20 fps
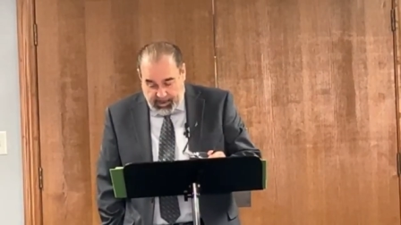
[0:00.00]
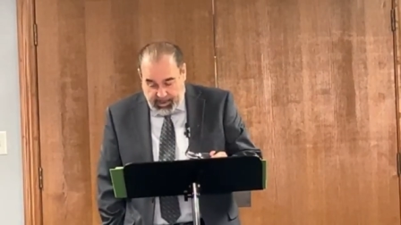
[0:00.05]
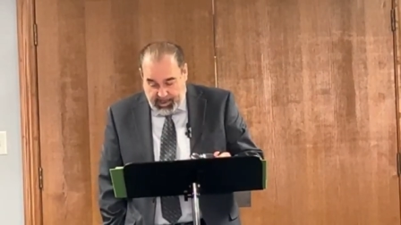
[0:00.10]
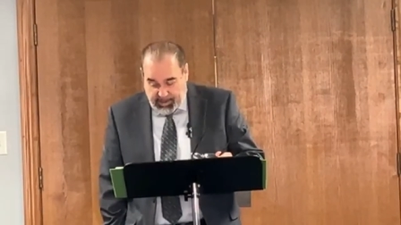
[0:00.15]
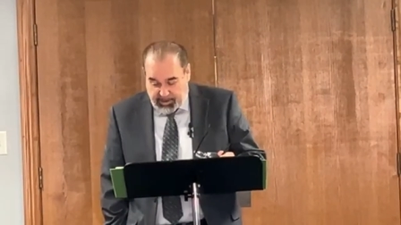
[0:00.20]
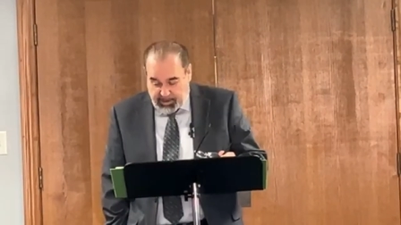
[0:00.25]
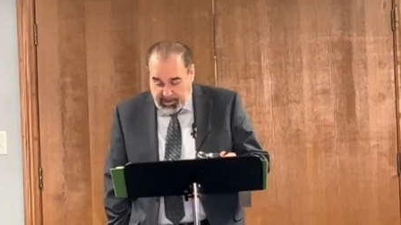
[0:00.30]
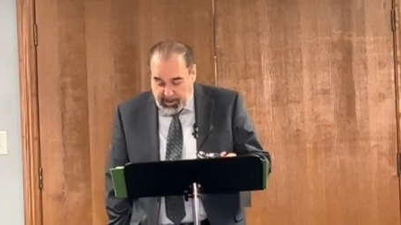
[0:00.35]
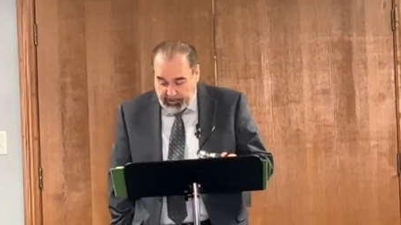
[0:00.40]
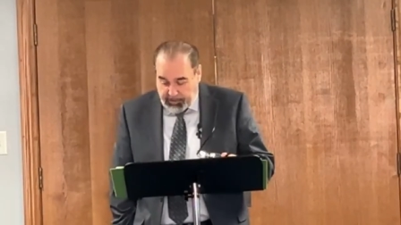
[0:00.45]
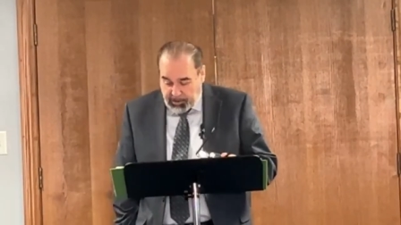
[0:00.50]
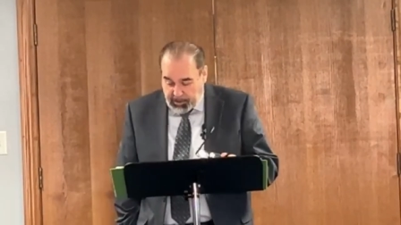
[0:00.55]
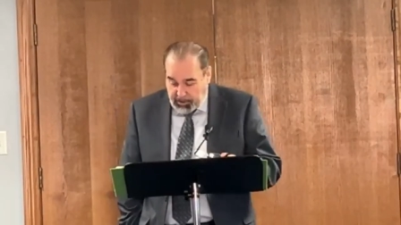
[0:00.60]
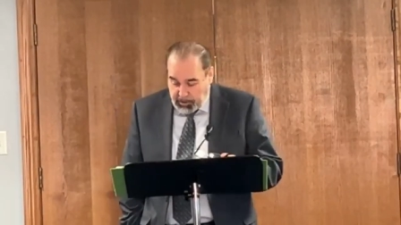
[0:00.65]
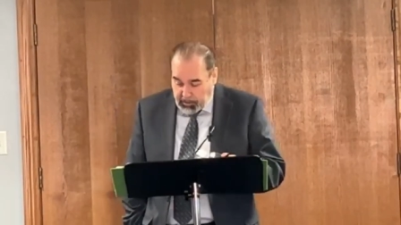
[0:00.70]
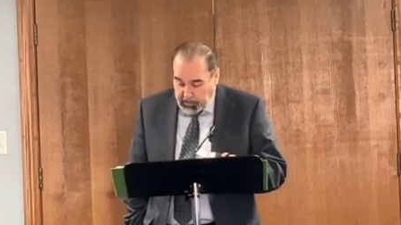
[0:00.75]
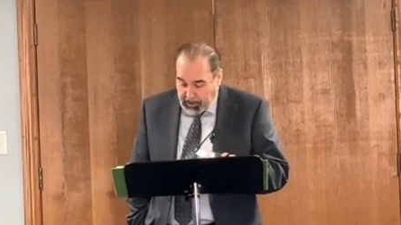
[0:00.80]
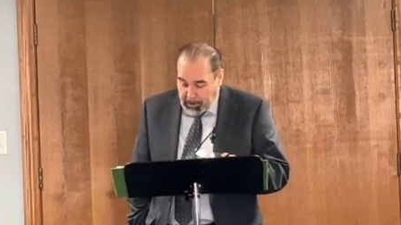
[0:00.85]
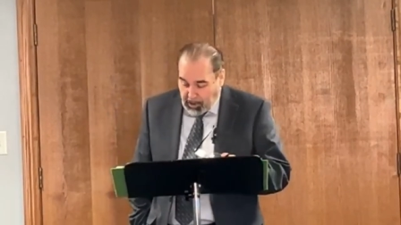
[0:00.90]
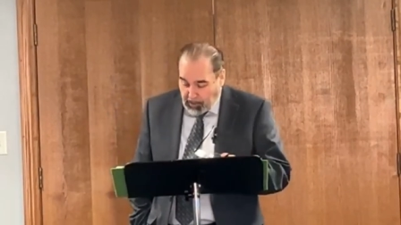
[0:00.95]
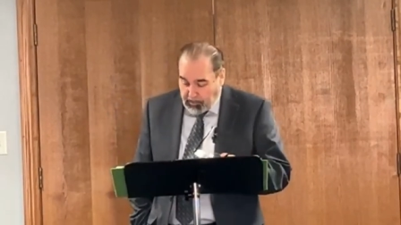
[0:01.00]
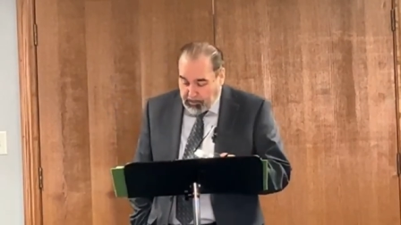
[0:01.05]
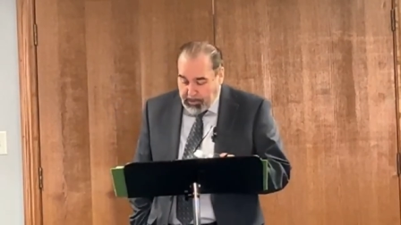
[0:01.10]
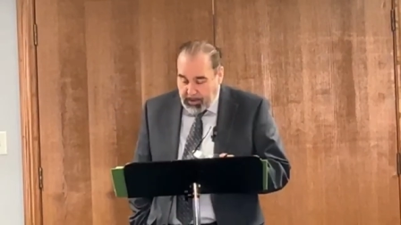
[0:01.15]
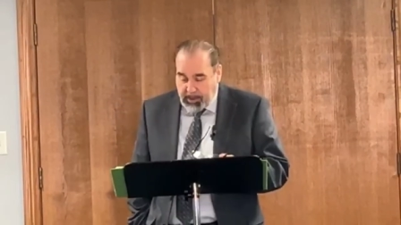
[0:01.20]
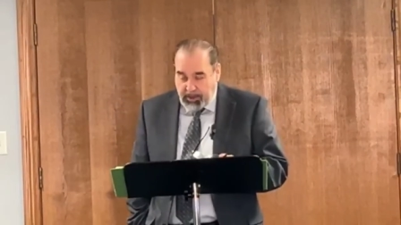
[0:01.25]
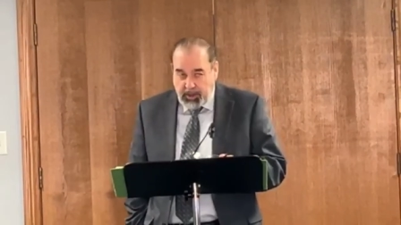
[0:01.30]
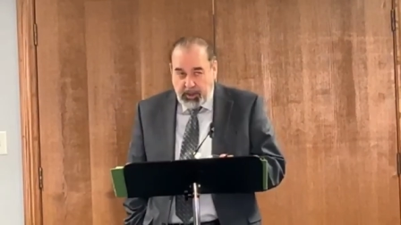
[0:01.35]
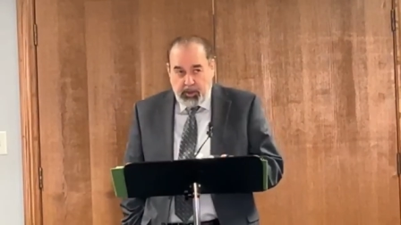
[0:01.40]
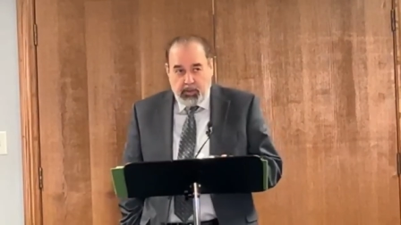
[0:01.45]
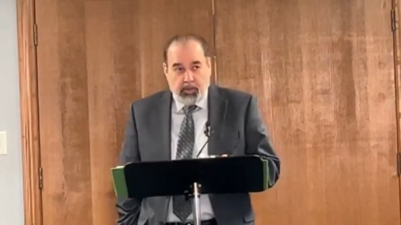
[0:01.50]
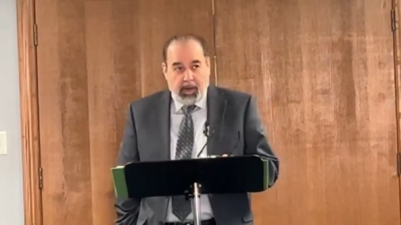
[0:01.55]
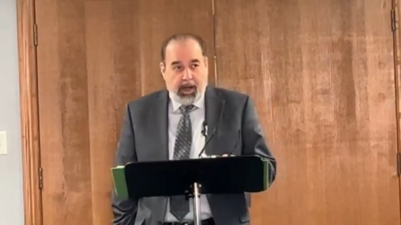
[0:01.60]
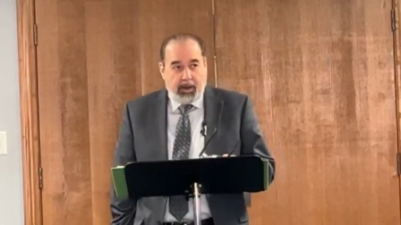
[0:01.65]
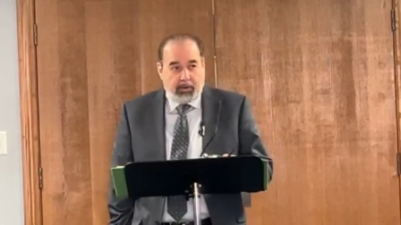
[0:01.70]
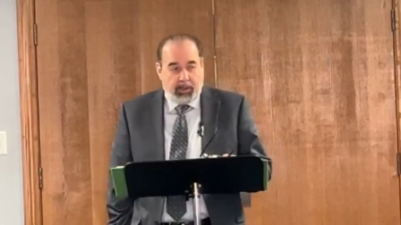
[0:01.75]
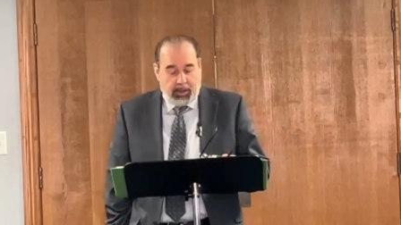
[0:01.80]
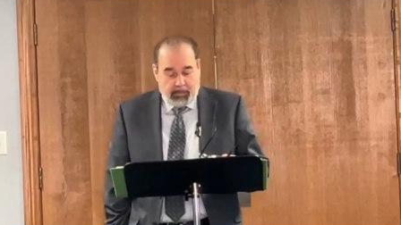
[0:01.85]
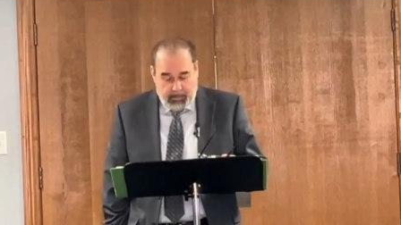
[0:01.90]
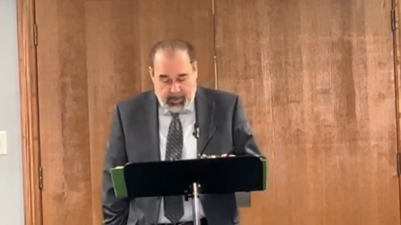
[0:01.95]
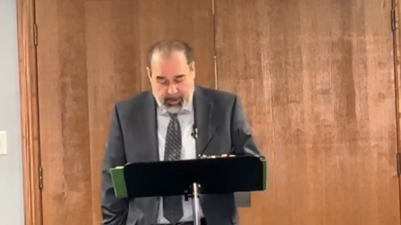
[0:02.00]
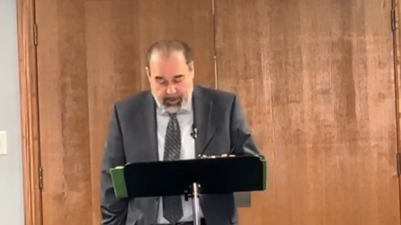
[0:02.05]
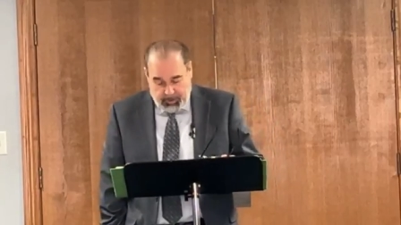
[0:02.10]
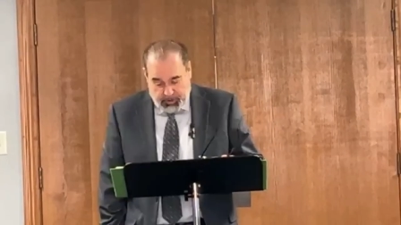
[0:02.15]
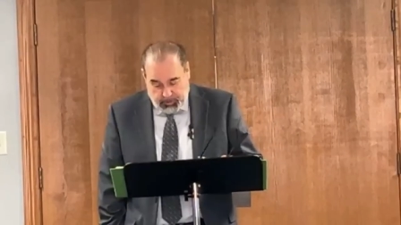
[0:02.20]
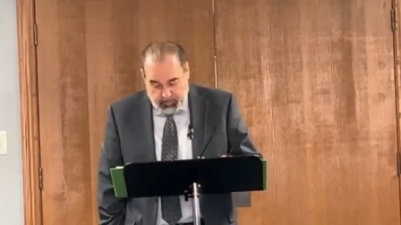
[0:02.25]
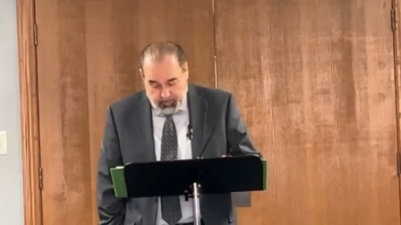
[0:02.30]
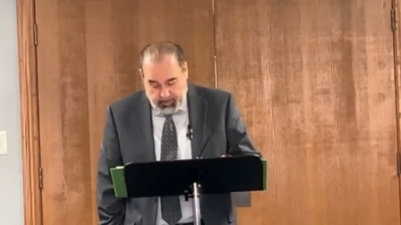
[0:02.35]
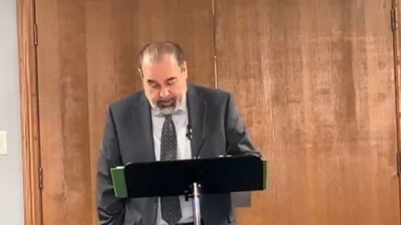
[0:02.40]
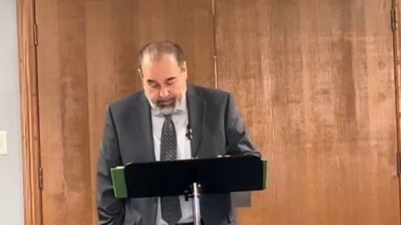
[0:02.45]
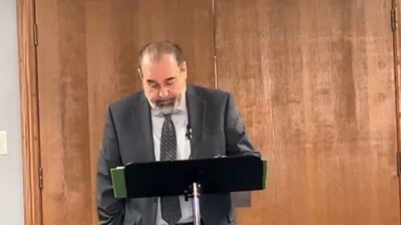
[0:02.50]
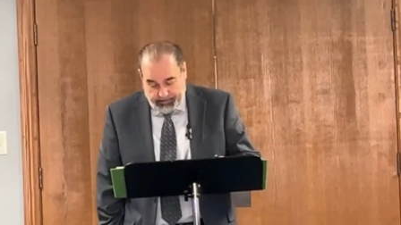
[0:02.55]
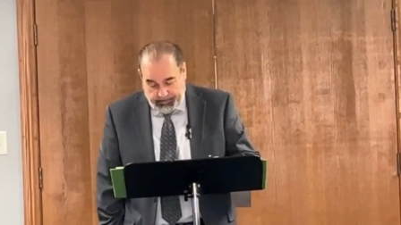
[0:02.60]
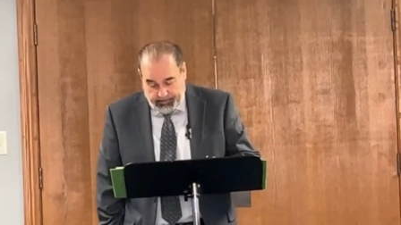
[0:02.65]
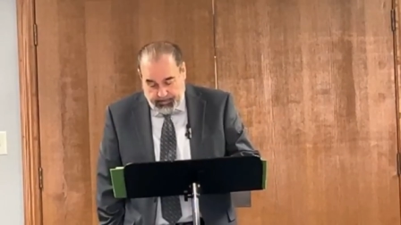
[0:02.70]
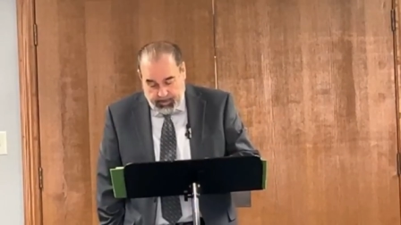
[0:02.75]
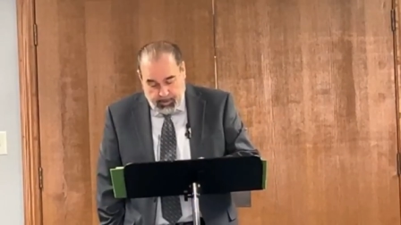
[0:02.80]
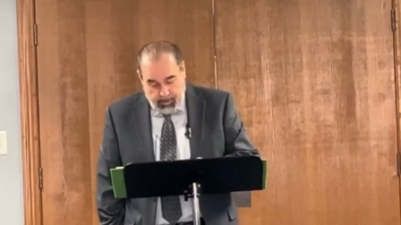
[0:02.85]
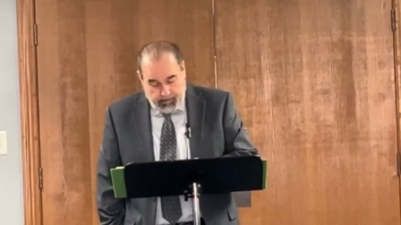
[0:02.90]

It has nothing to do with how busy you are in the ministry.